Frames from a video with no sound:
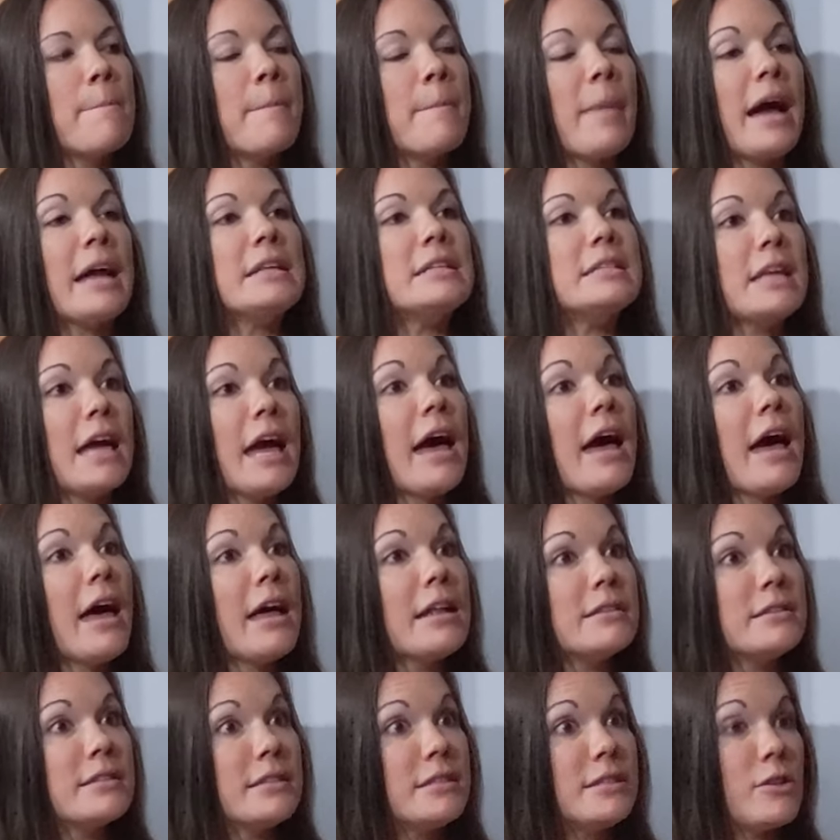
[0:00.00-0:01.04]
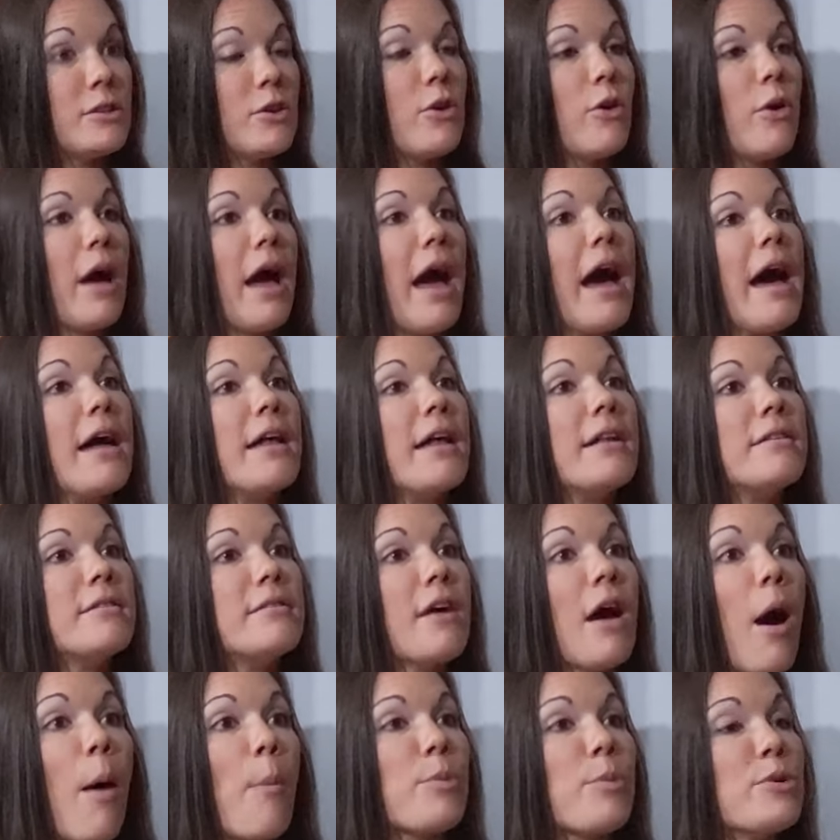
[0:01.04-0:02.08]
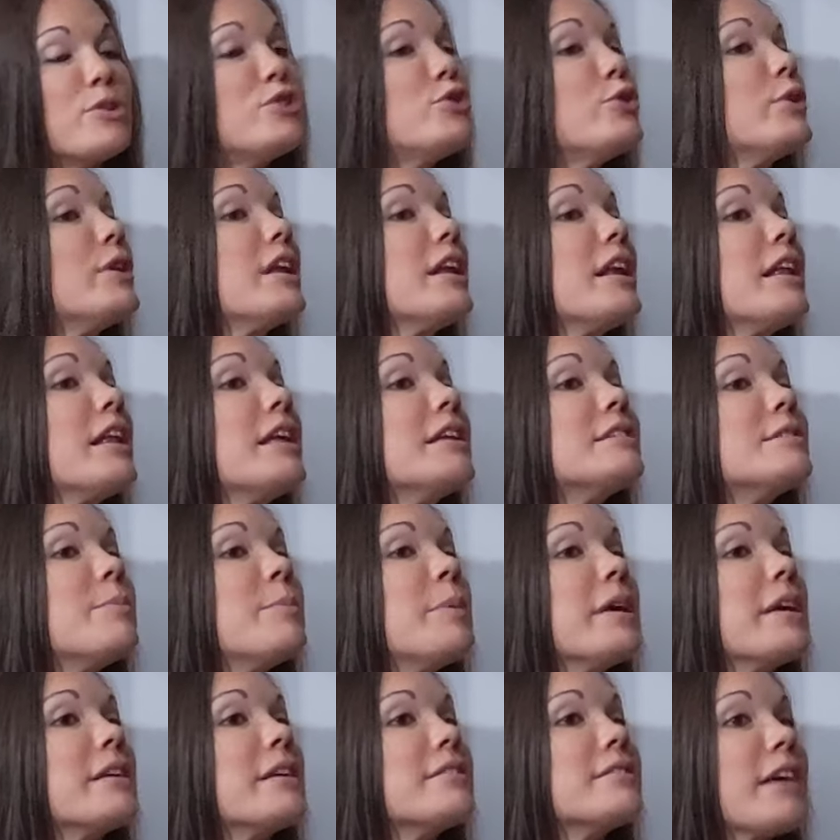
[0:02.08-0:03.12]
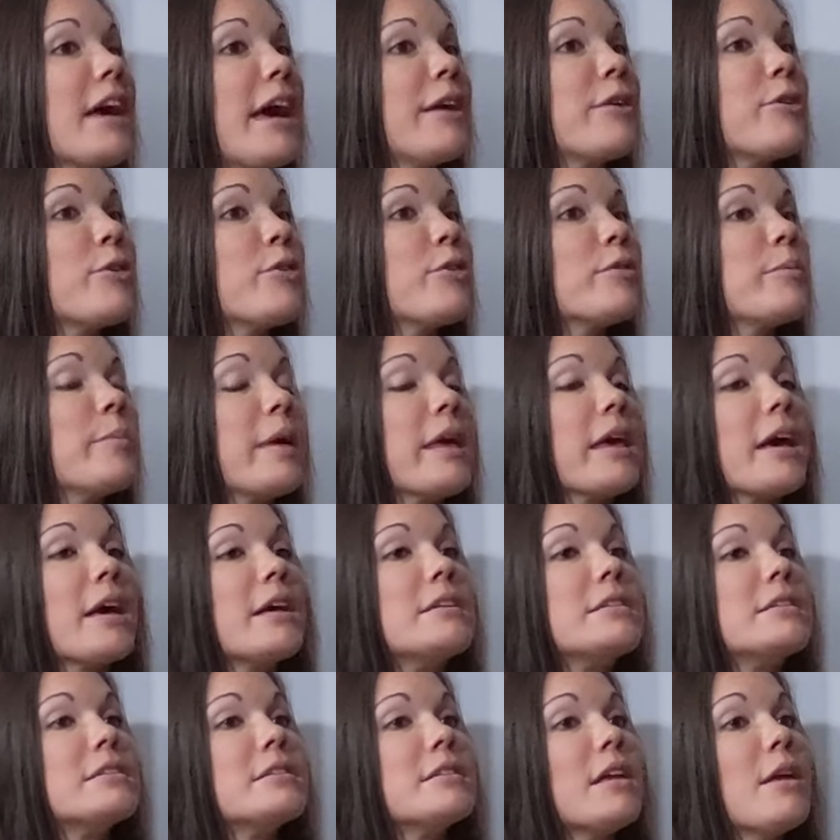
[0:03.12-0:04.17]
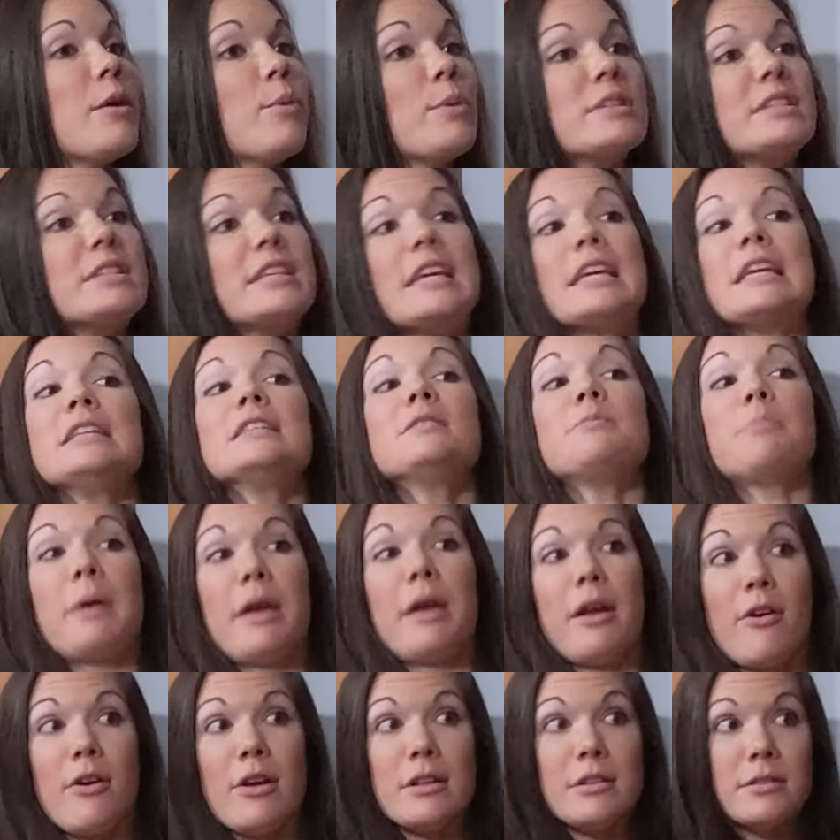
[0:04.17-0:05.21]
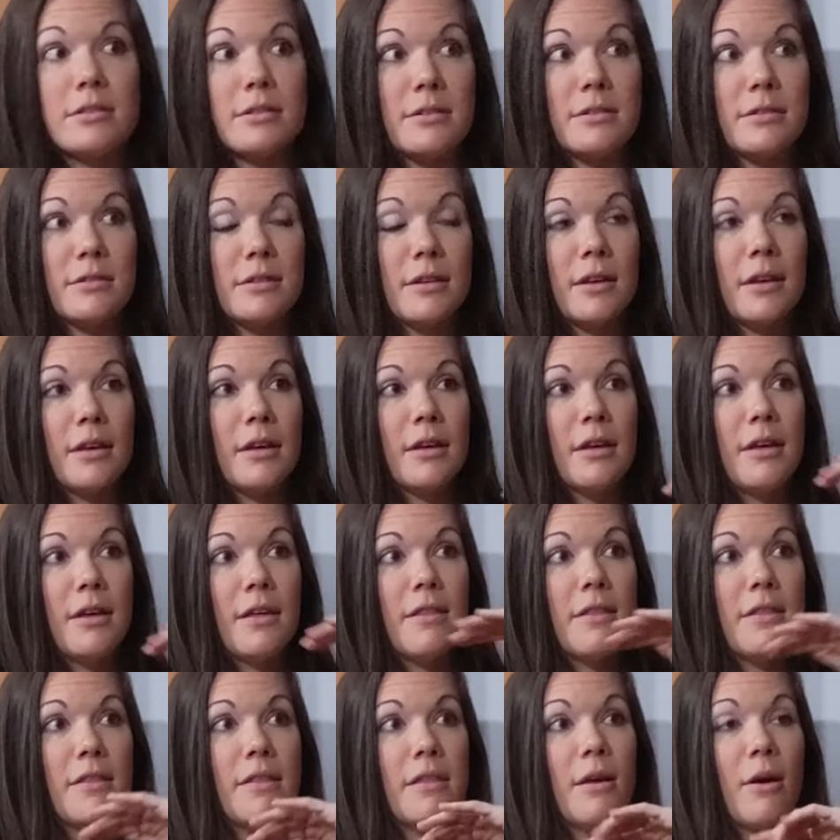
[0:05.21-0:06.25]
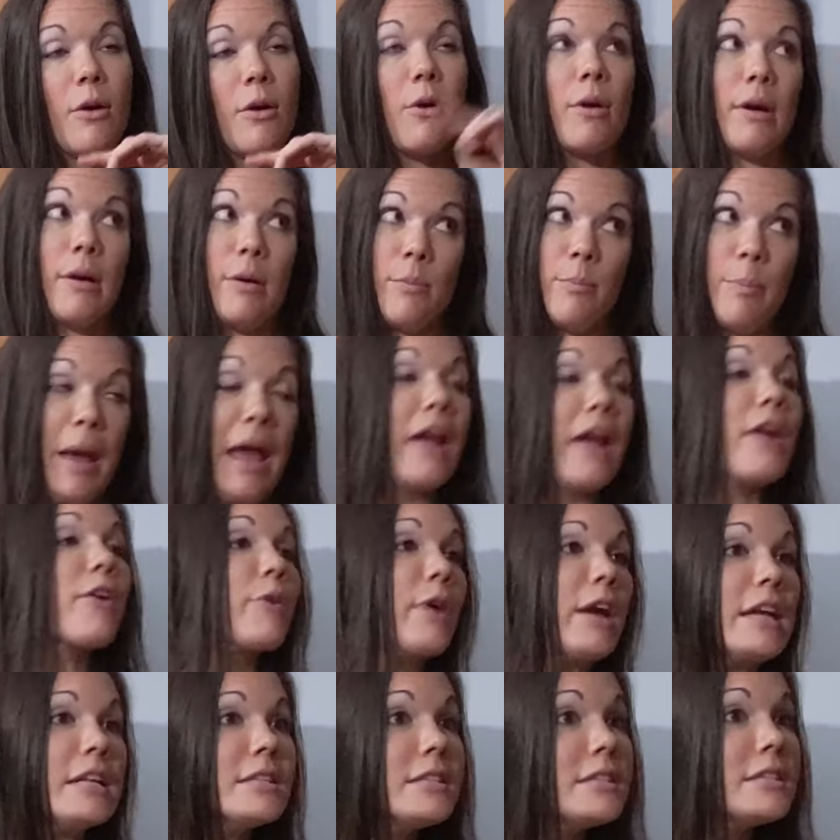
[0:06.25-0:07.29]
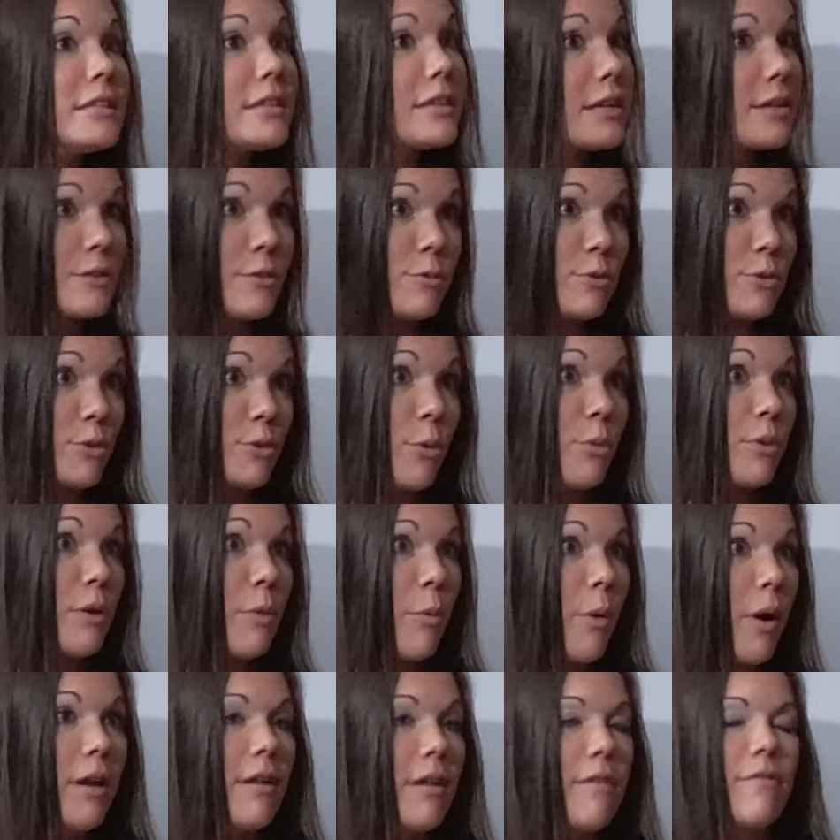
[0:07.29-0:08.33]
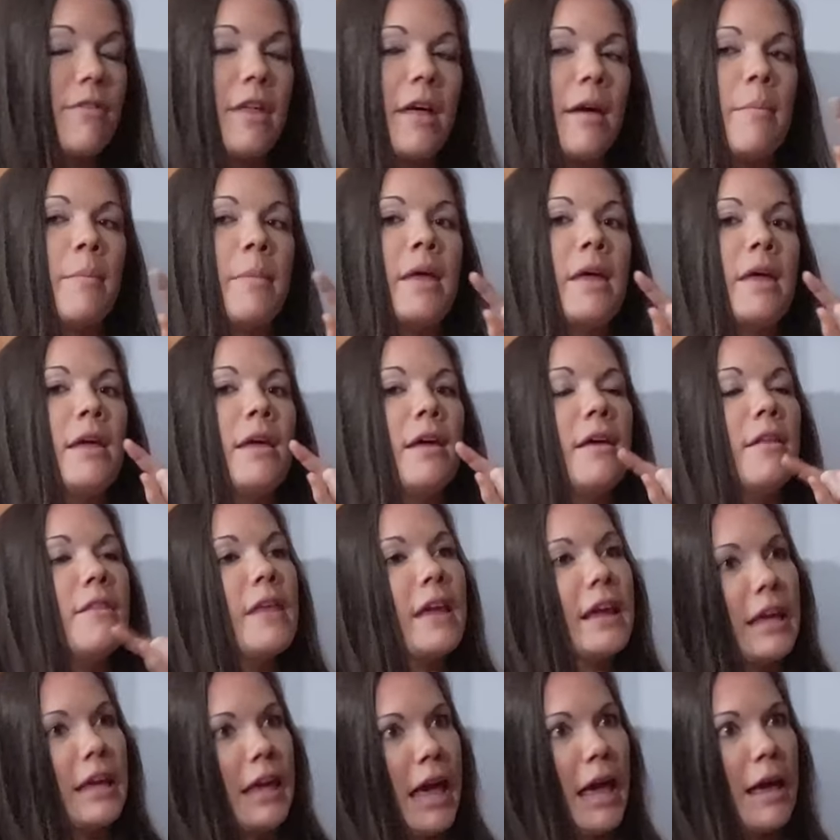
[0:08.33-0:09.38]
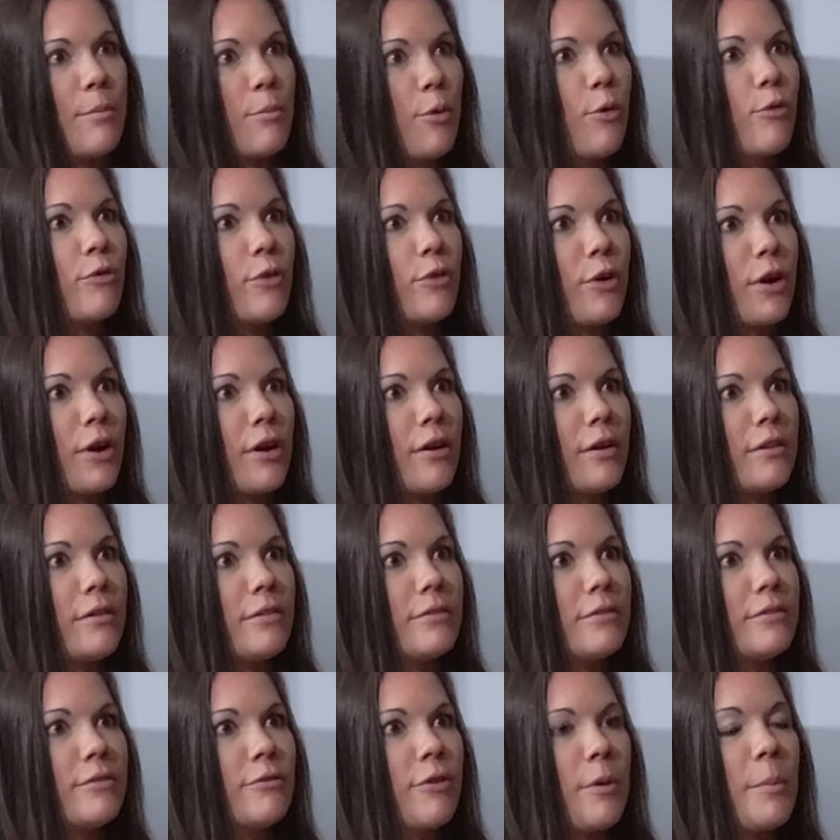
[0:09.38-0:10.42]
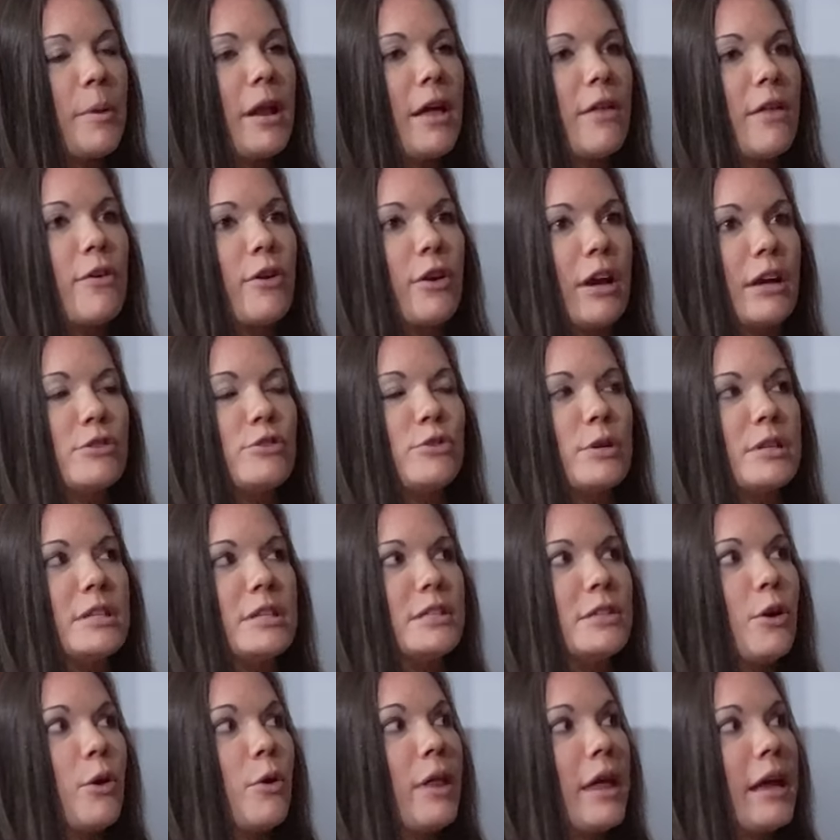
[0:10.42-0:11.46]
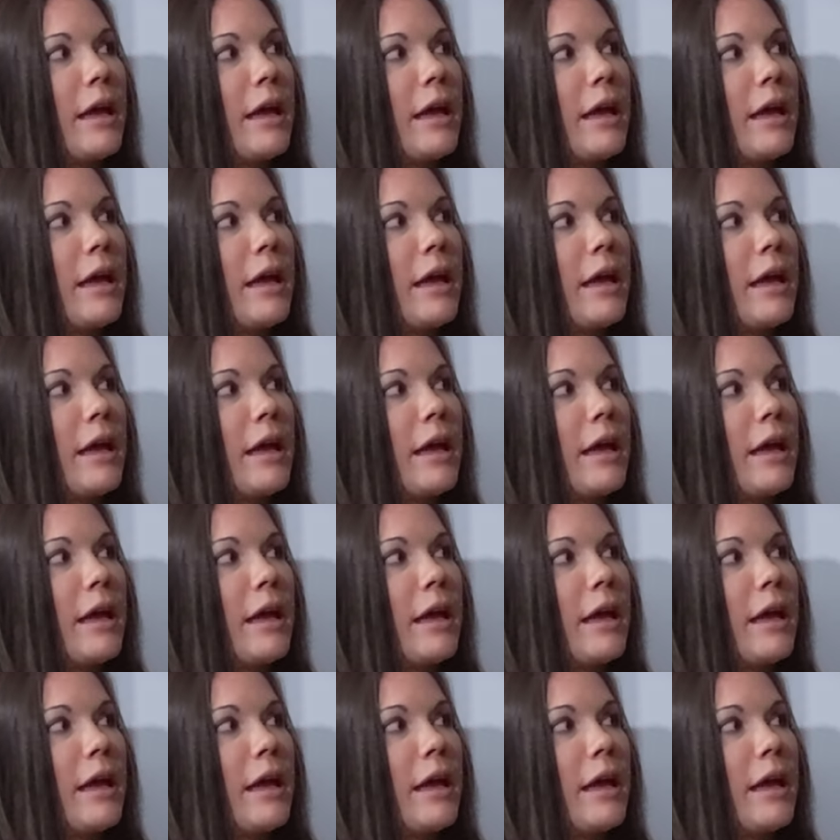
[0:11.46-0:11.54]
my dad still had the opportunity to be entitled because it was his parents or parent, because it was only one of them that came over from another country. So